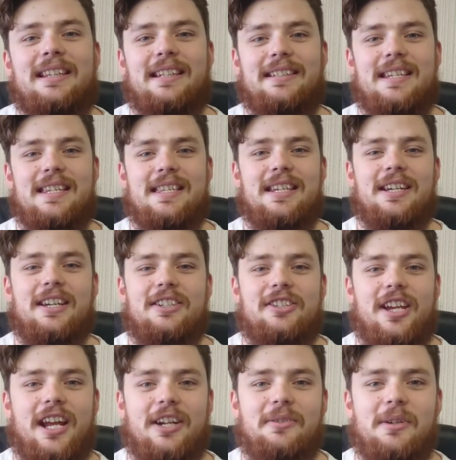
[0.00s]
This is the
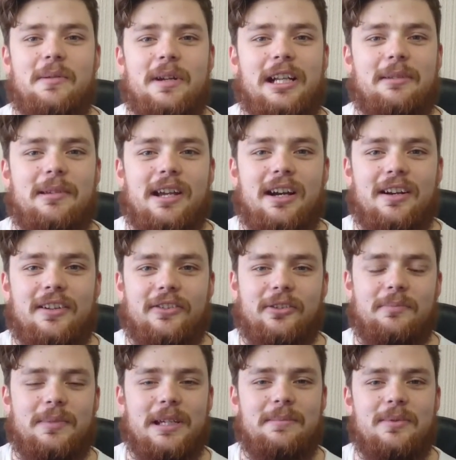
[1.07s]
channel where we're going to be
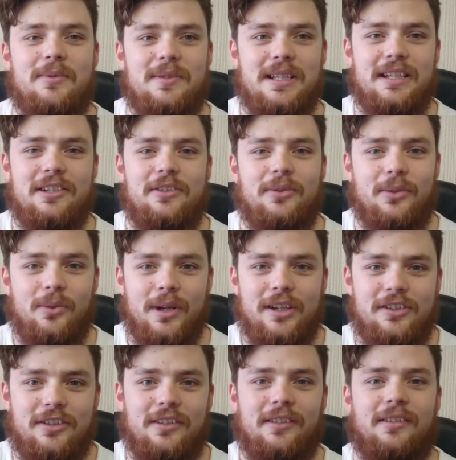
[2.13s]
answering people's digital
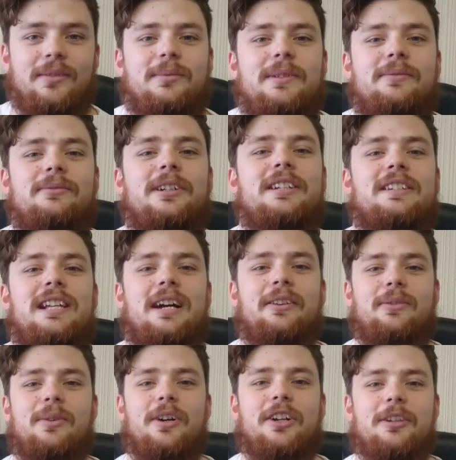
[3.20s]
questions. We've reached out
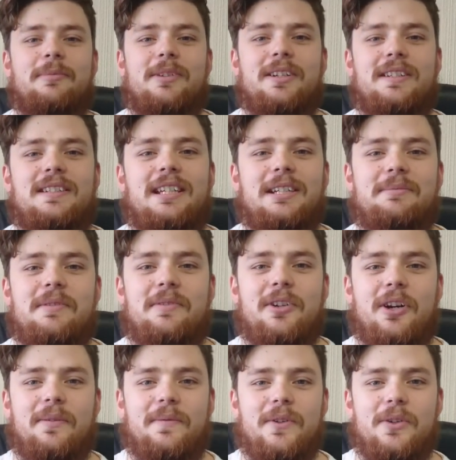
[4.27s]
to our community and we've
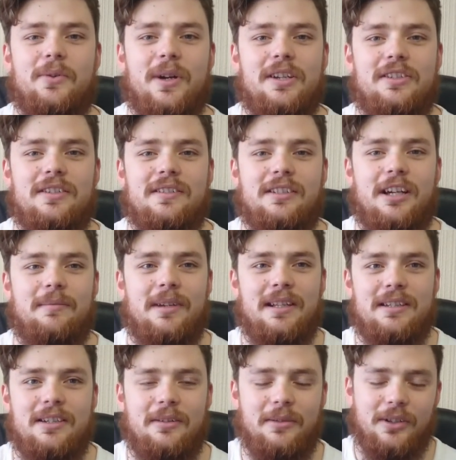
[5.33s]
got a few questions come
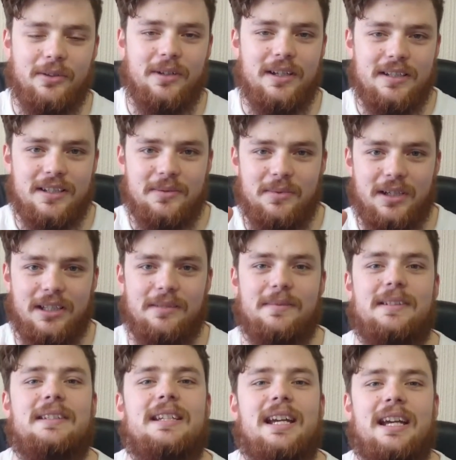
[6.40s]
in, so I'm going to answer one of them
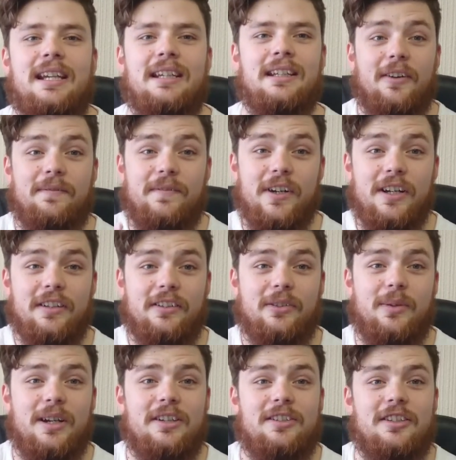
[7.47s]
today. Our first
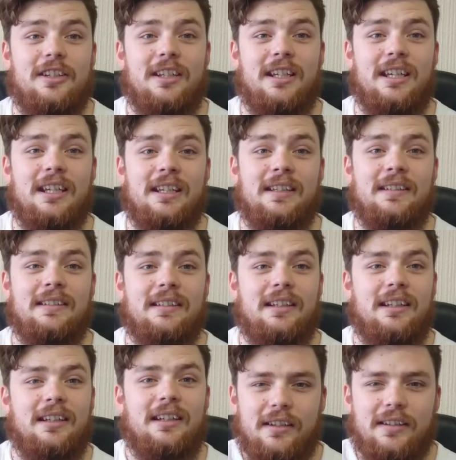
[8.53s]
question is,
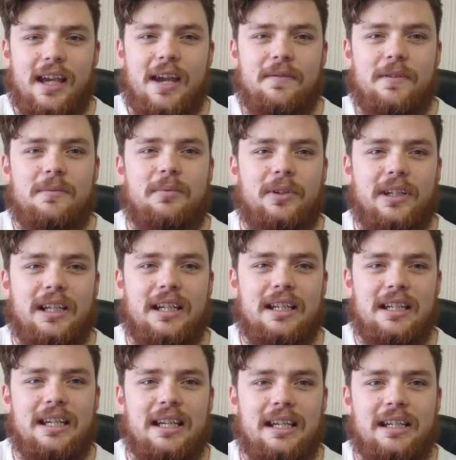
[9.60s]
does everybody
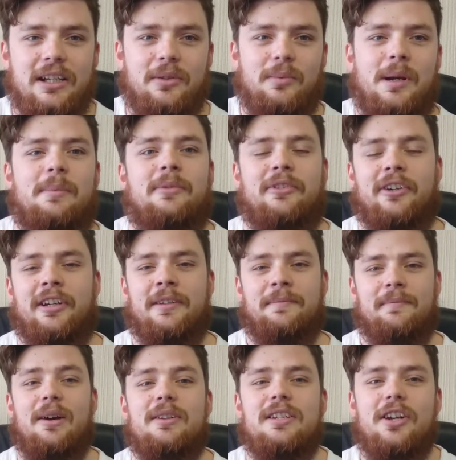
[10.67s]
need a website?
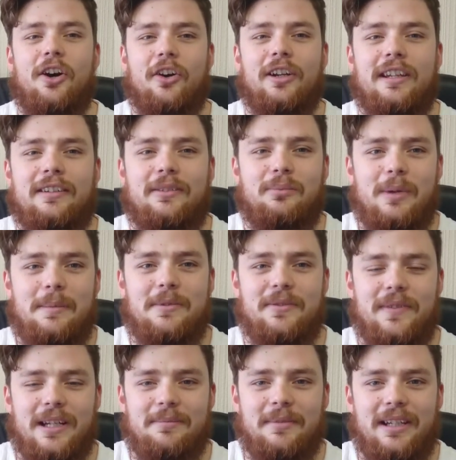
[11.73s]
Now, as an honest web
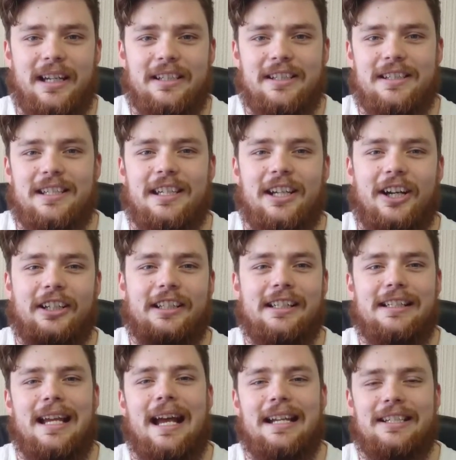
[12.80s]
development agency, I can
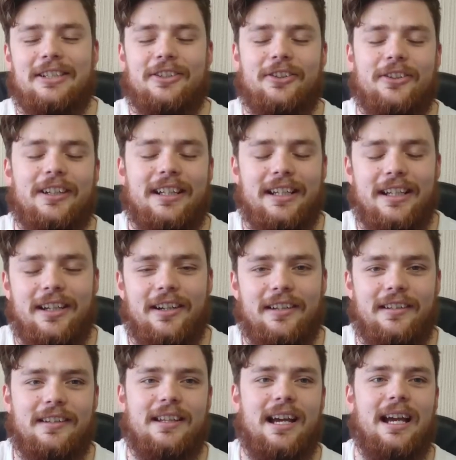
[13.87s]
categorically
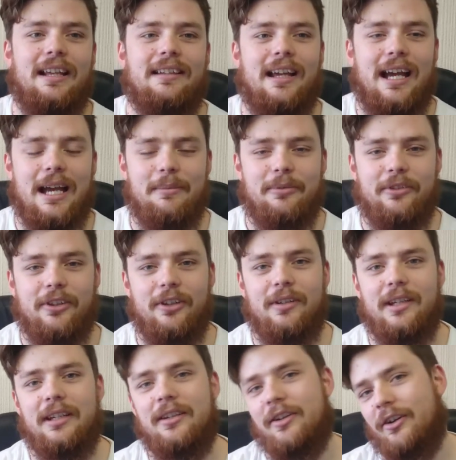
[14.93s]
answer that as
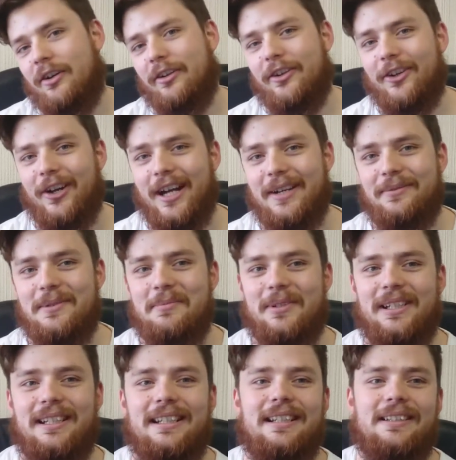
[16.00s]
absolutely not. Not
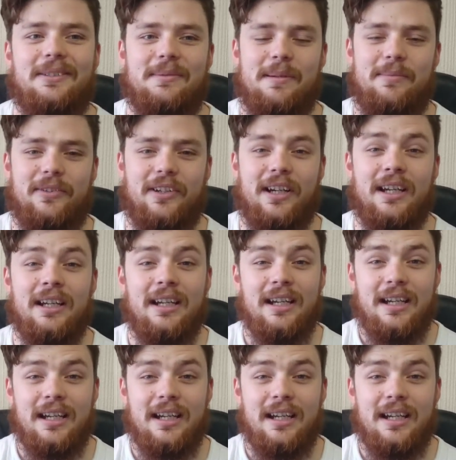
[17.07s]
everybody needs a website.